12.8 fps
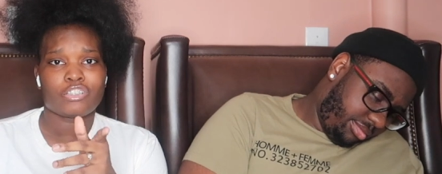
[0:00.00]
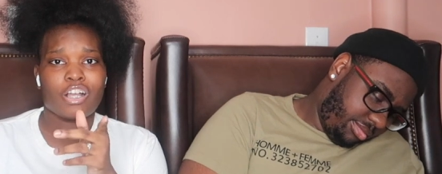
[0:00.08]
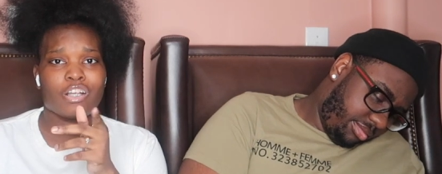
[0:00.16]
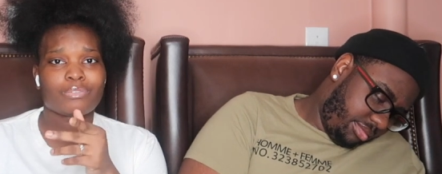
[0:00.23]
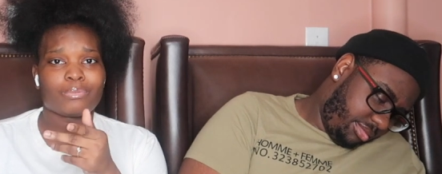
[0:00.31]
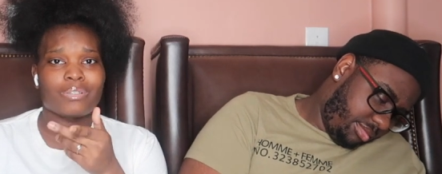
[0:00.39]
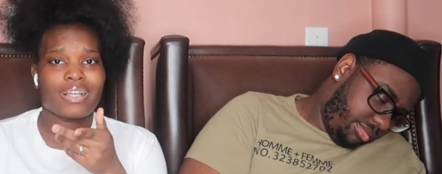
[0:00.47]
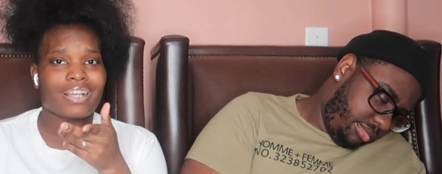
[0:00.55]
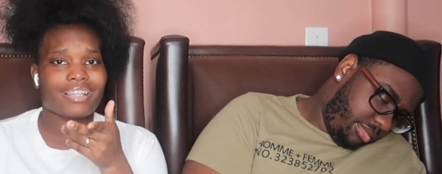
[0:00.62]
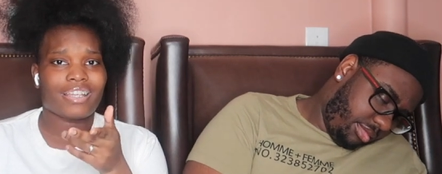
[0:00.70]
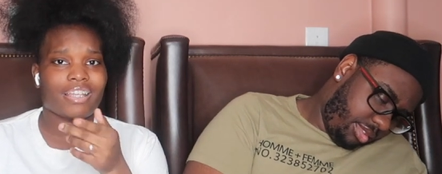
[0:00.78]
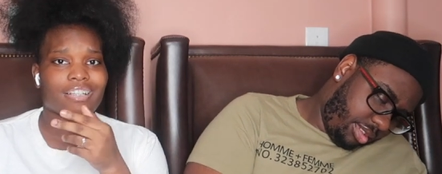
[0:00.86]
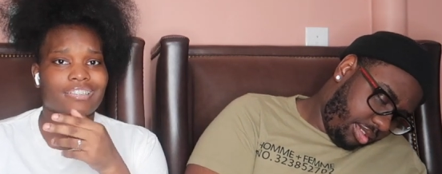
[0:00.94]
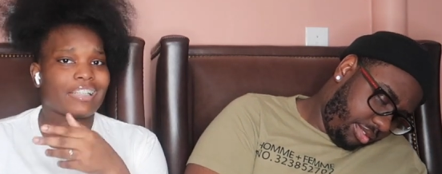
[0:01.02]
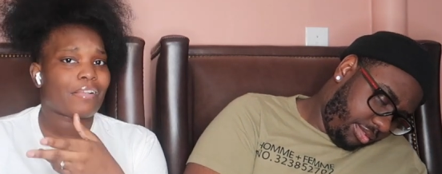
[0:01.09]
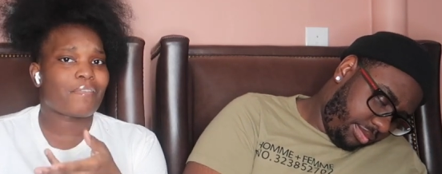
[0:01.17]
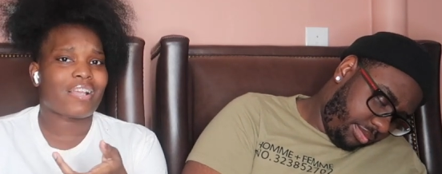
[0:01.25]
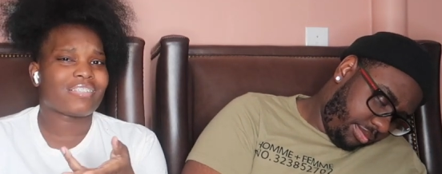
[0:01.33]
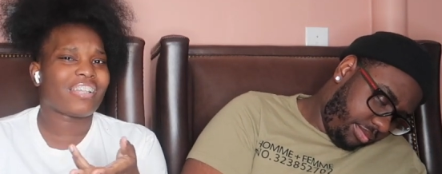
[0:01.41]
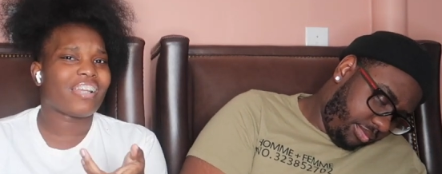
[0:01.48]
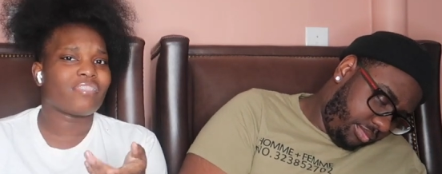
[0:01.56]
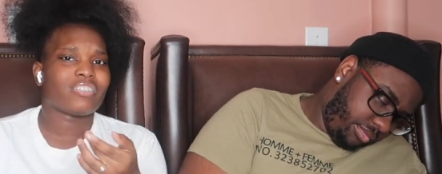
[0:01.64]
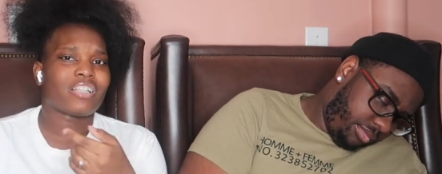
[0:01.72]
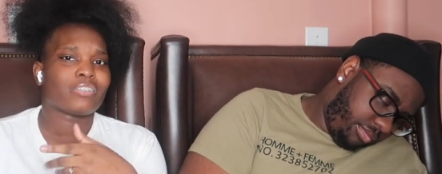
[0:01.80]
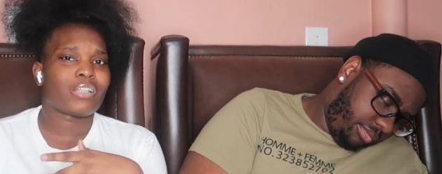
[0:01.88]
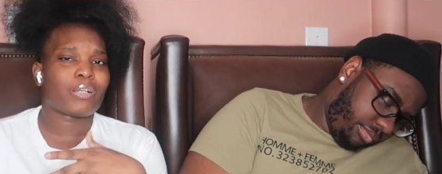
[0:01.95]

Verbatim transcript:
Speaker 1: Y'all do not care. Same as Aries. That's